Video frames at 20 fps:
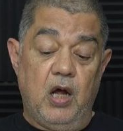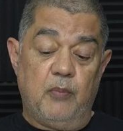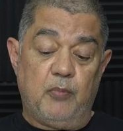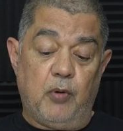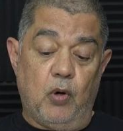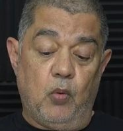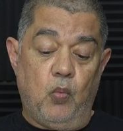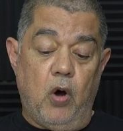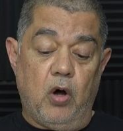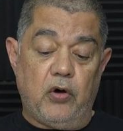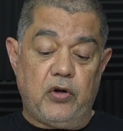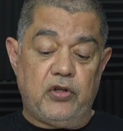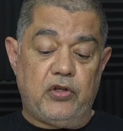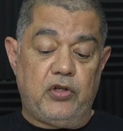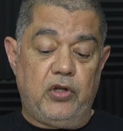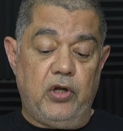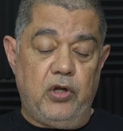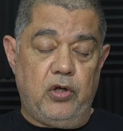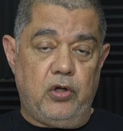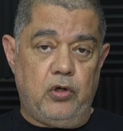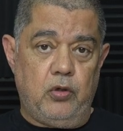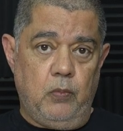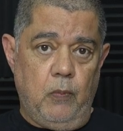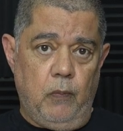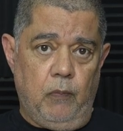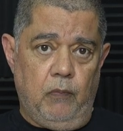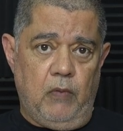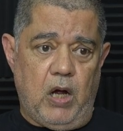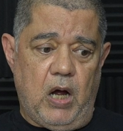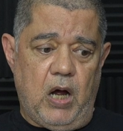But what I do,
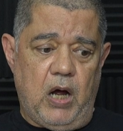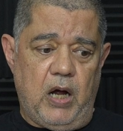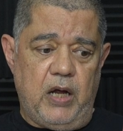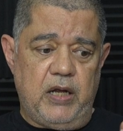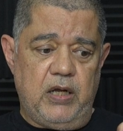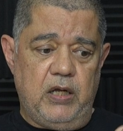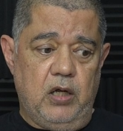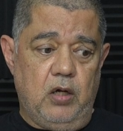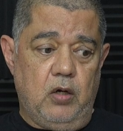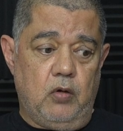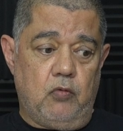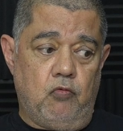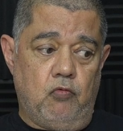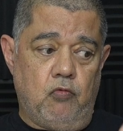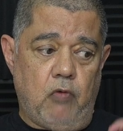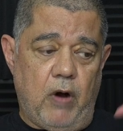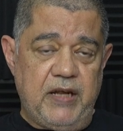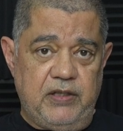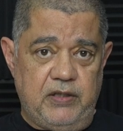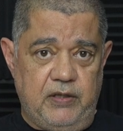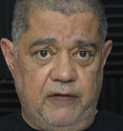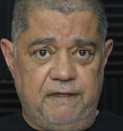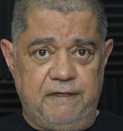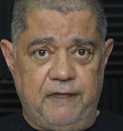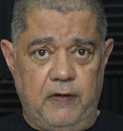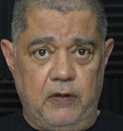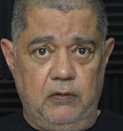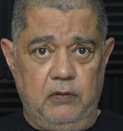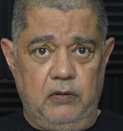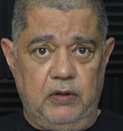I write the
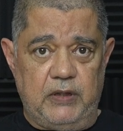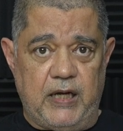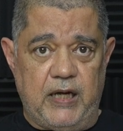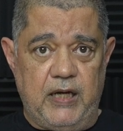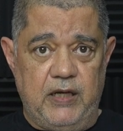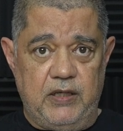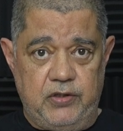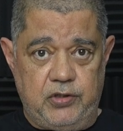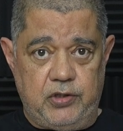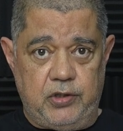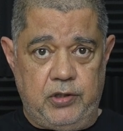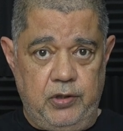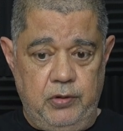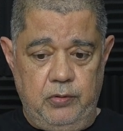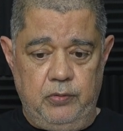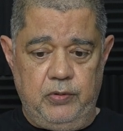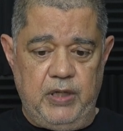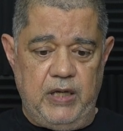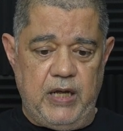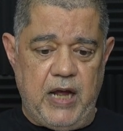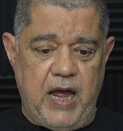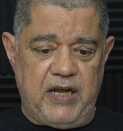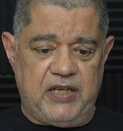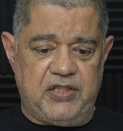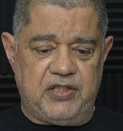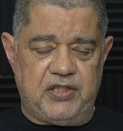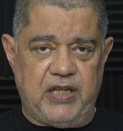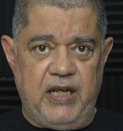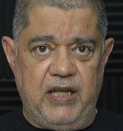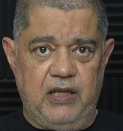folder to the
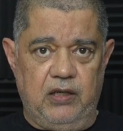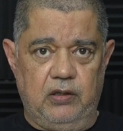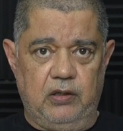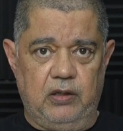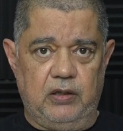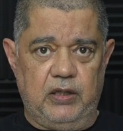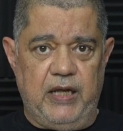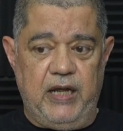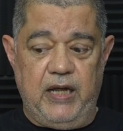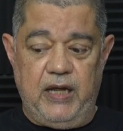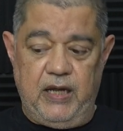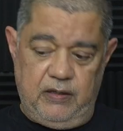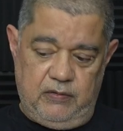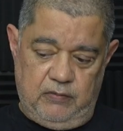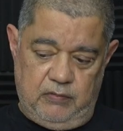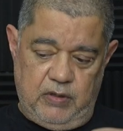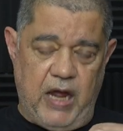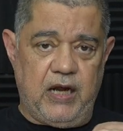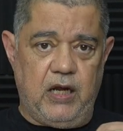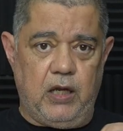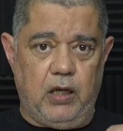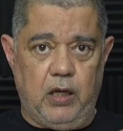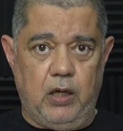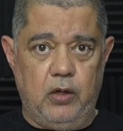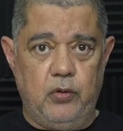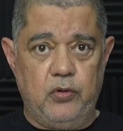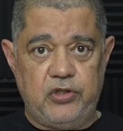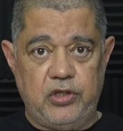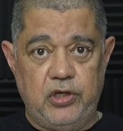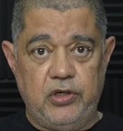external uh,
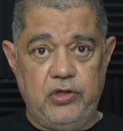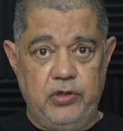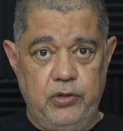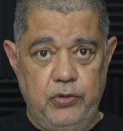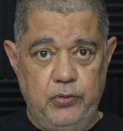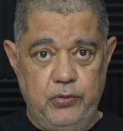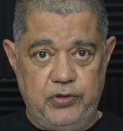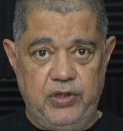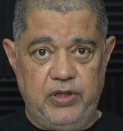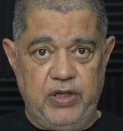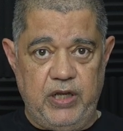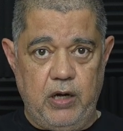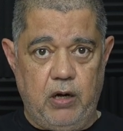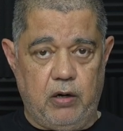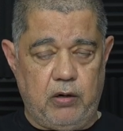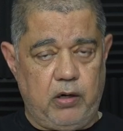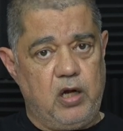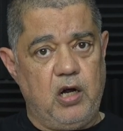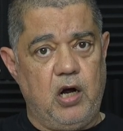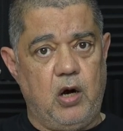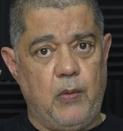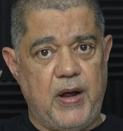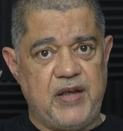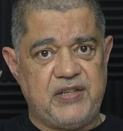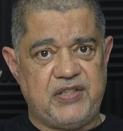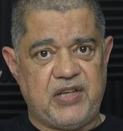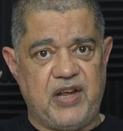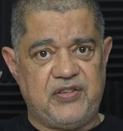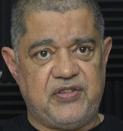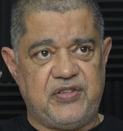enclosure using the Orico
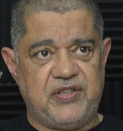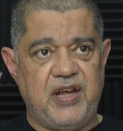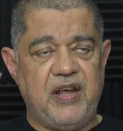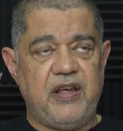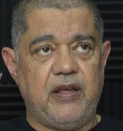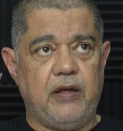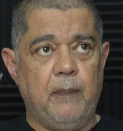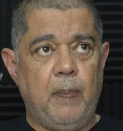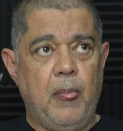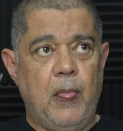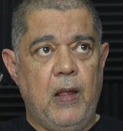S S D,